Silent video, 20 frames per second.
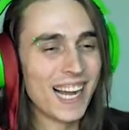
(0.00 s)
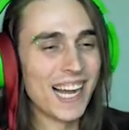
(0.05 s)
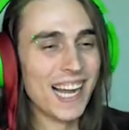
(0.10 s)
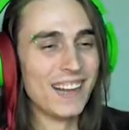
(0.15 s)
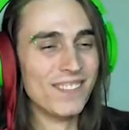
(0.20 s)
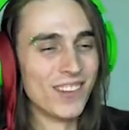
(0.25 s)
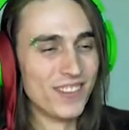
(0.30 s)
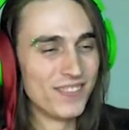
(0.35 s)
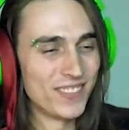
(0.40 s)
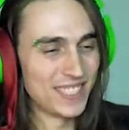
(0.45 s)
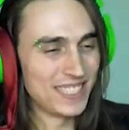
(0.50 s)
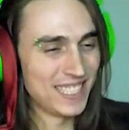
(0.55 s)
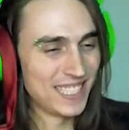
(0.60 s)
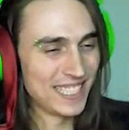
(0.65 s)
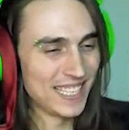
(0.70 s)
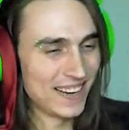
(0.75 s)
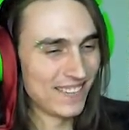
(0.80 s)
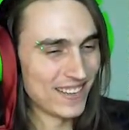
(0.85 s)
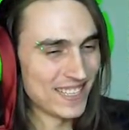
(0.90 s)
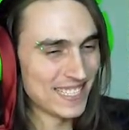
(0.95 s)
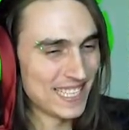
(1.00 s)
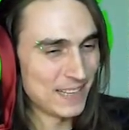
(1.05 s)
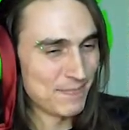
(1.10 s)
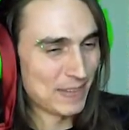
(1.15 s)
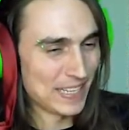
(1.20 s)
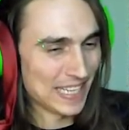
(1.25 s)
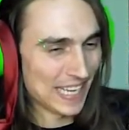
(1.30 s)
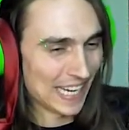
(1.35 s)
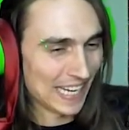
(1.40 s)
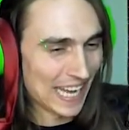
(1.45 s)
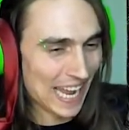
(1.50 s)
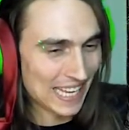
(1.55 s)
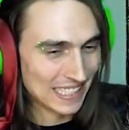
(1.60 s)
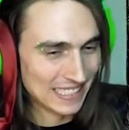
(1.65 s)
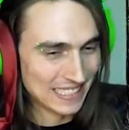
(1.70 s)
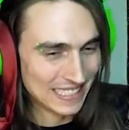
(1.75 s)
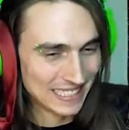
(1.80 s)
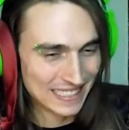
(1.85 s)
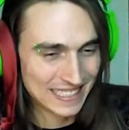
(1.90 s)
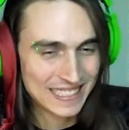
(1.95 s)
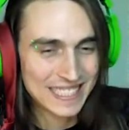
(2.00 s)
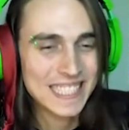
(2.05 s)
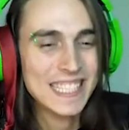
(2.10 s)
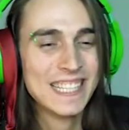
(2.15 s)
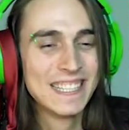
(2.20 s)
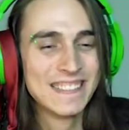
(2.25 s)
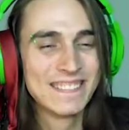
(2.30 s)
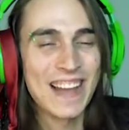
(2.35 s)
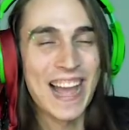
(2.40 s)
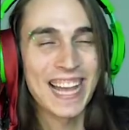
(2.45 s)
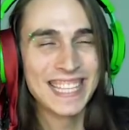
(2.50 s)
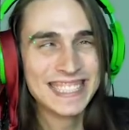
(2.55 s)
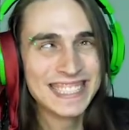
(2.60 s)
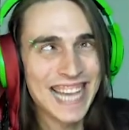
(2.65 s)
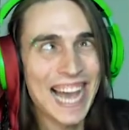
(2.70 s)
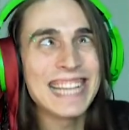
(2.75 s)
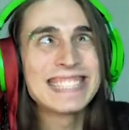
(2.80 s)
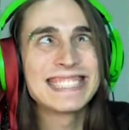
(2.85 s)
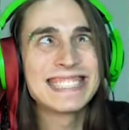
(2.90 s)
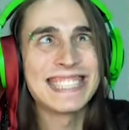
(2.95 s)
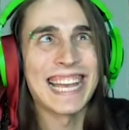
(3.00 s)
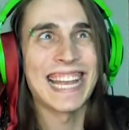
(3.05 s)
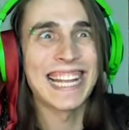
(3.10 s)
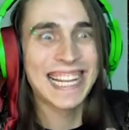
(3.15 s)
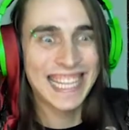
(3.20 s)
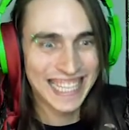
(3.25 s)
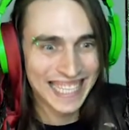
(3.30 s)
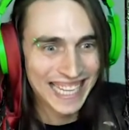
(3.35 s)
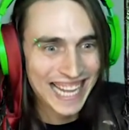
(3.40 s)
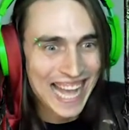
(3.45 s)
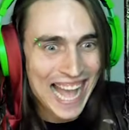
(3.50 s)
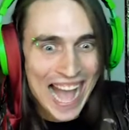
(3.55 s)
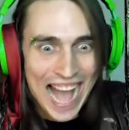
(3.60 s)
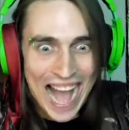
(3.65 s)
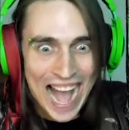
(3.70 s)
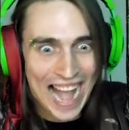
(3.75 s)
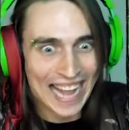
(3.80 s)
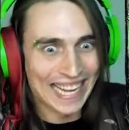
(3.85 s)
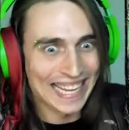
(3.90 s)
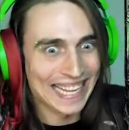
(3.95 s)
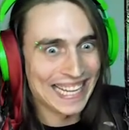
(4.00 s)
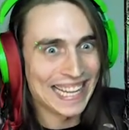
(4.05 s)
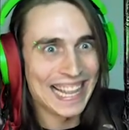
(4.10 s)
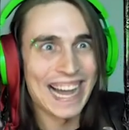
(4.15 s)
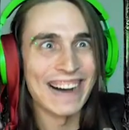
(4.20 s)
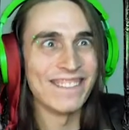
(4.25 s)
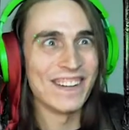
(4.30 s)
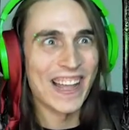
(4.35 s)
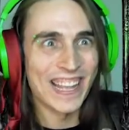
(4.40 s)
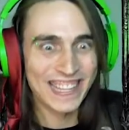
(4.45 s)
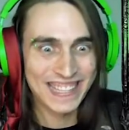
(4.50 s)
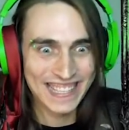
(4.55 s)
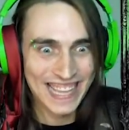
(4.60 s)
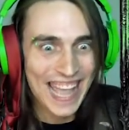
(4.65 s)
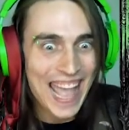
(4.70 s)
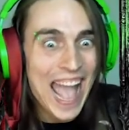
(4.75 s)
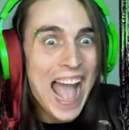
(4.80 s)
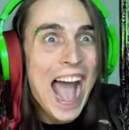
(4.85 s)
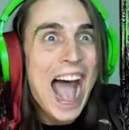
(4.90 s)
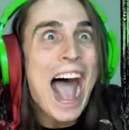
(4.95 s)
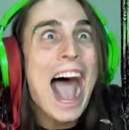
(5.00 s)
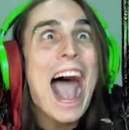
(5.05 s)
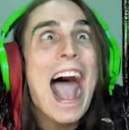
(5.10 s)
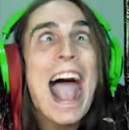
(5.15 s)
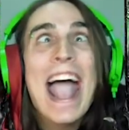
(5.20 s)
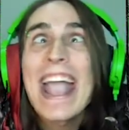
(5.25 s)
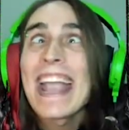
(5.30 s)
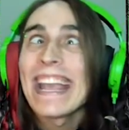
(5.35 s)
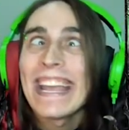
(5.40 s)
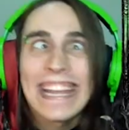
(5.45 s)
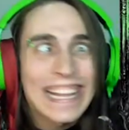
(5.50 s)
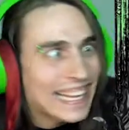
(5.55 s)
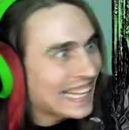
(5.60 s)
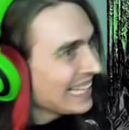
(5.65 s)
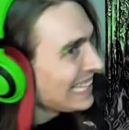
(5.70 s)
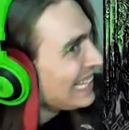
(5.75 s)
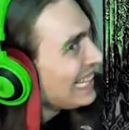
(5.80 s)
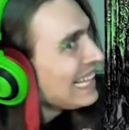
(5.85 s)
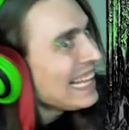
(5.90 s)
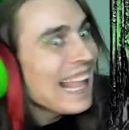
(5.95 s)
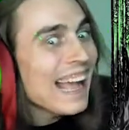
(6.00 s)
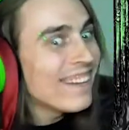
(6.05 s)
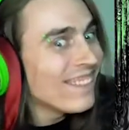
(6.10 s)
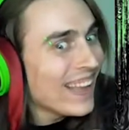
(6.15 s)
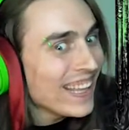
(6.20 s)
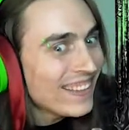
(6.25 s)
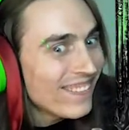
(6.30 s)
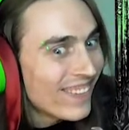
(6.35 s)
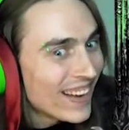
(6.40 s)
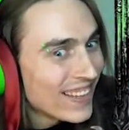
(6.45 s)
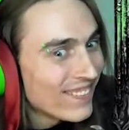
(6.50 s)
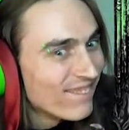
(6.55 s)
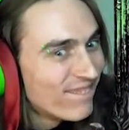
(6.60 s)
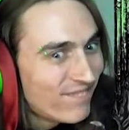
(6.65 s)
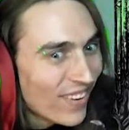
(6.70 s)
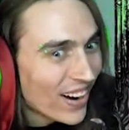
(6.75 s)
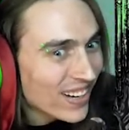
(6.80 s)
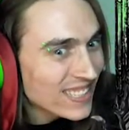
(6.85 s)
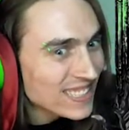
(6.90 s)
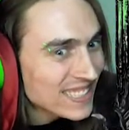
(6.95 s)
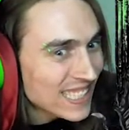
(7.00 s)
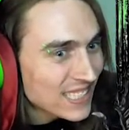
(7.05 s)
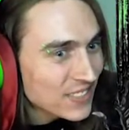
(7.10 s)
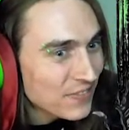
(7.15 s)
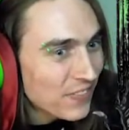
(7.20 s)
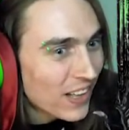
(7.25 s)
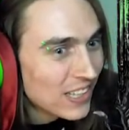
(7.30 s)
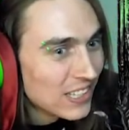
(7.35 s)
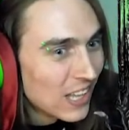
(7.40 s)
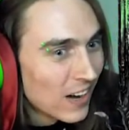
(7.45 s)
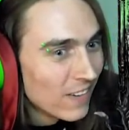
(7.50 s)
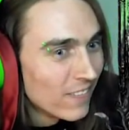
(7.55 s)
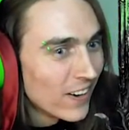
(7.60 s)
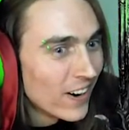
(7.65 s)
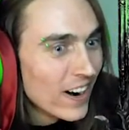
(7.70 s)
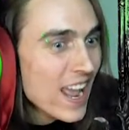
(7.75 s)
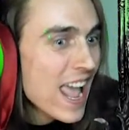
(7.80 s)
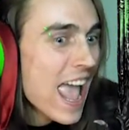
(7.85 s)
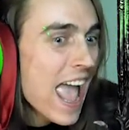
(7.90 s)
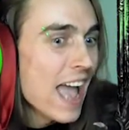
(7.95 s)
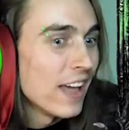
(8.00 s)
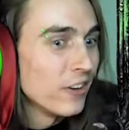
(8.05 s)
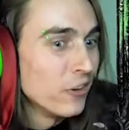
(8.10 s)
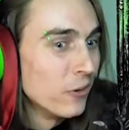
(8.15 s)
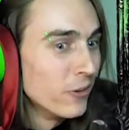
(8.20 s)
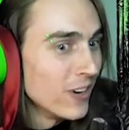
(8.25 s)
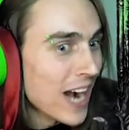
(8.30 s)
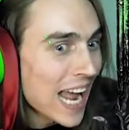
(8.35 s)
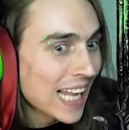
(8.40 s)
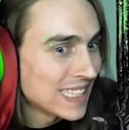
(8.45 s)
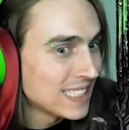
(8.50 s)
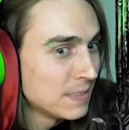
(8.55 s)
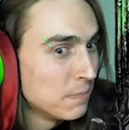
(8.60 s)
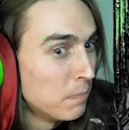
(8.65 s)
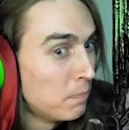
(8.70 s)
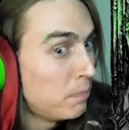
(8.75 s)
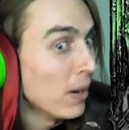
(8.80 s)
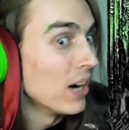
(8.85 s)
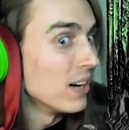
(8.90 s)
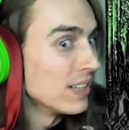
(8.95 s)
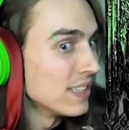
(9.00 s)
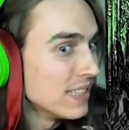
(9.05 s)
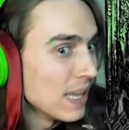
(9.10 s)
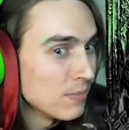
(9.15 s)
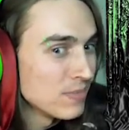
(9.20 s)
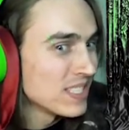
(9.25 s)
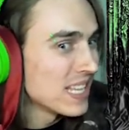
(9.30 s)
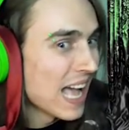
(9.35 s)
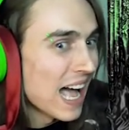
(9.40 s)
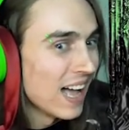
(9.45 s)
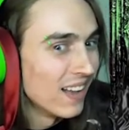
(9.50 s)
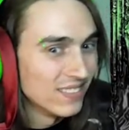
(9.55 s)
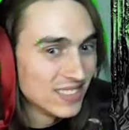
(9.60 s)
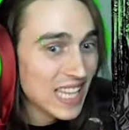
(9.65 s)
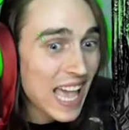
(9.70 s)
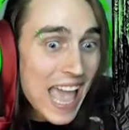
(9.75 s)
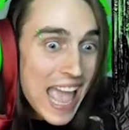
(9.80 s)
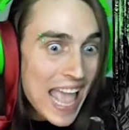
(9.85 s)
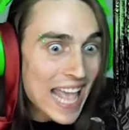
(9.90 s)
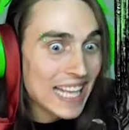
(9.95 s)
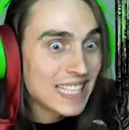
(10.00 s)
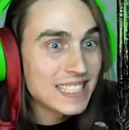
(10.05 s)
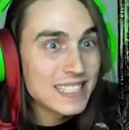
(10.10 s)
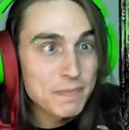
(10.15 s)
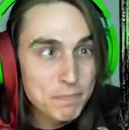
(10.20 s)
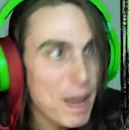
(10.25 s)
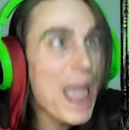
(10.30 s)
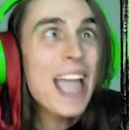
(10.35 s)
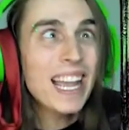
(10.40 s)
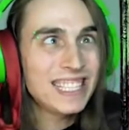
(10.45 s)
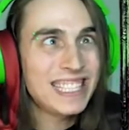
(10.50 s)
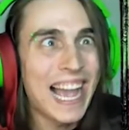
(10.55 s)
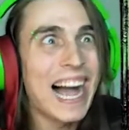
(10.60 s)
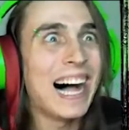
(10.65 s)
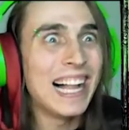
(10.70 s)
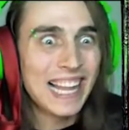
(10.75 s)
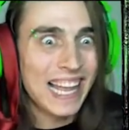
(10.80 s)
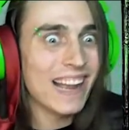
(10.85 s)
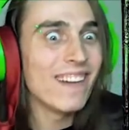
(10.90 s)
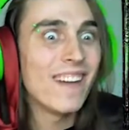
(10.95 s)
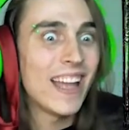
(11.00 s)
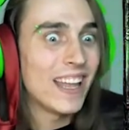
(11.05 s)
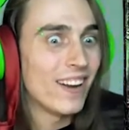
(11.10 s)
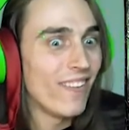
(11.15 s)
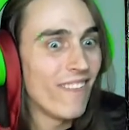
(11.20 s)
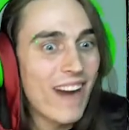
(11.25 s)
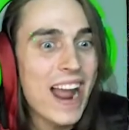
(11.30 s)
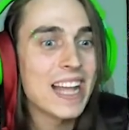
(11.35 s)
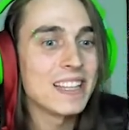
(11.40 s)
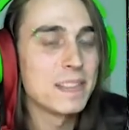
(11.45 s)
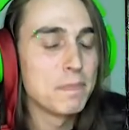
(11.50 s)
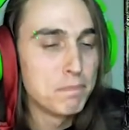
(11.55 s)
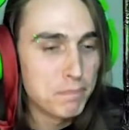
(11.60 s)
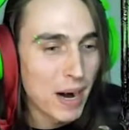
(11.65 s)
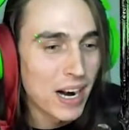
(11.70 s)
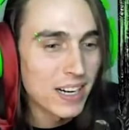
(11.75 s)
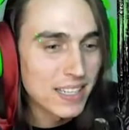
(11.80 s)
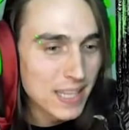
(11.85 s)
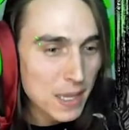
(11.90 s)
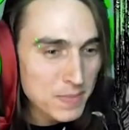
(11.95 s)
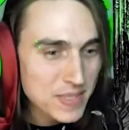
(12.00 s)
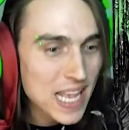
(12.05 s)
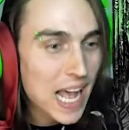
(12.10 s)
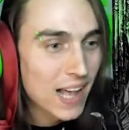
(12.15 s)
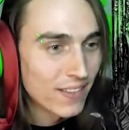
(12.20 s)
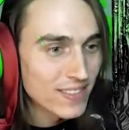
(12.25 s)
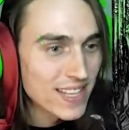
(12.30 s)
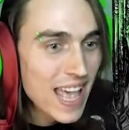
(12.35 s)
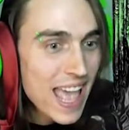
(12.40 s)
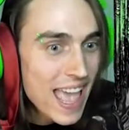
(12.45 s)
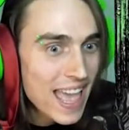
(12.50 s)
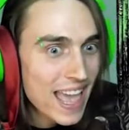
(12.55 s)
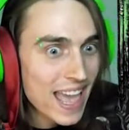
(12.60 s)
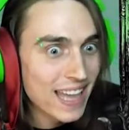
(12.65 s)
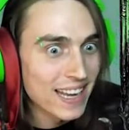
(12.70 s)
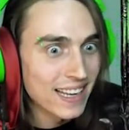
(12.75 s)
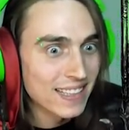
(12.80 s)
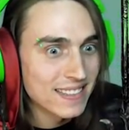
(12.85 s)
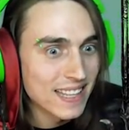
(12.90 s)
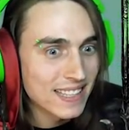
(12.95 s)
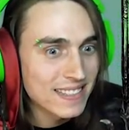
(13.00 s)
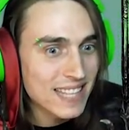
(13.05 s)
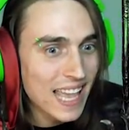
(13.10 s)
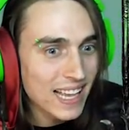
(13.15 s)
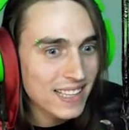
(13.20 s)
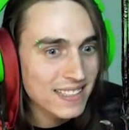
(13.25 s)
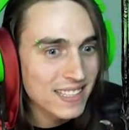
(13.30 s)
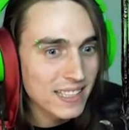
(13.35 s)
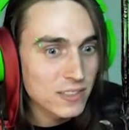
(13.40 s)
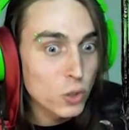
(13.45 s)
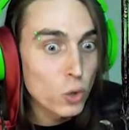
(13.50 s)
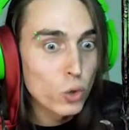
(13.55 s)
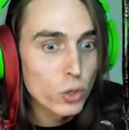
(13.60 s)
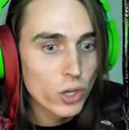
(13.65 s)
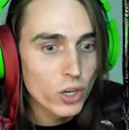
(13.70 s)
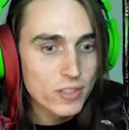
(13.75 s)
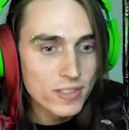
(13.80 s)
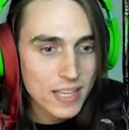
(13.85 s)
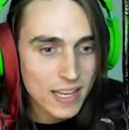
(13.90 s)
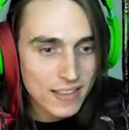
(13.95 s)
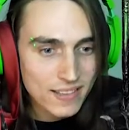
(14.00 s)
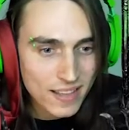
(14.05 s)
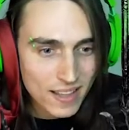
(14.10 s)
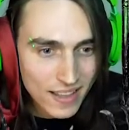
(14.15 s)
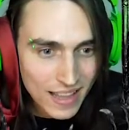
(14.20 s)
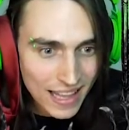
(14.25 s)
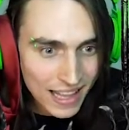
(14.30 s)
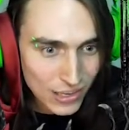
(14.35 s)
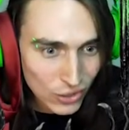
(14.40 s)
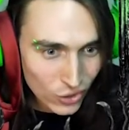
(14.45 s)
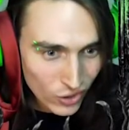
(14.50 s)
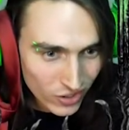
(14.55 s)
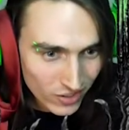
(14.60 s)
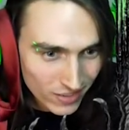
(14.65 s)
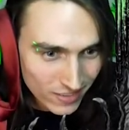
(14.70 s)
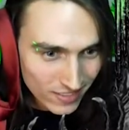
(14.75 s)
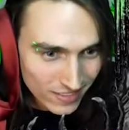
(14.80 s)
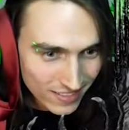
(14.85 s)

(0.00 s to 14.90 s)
I am officially never sleeping again. Fantastic. I love it. I love it when books just fall over and rats burn themselves. Especially when rats burn themselves. It is the sexiest. Ooh, you're sexy. Hello.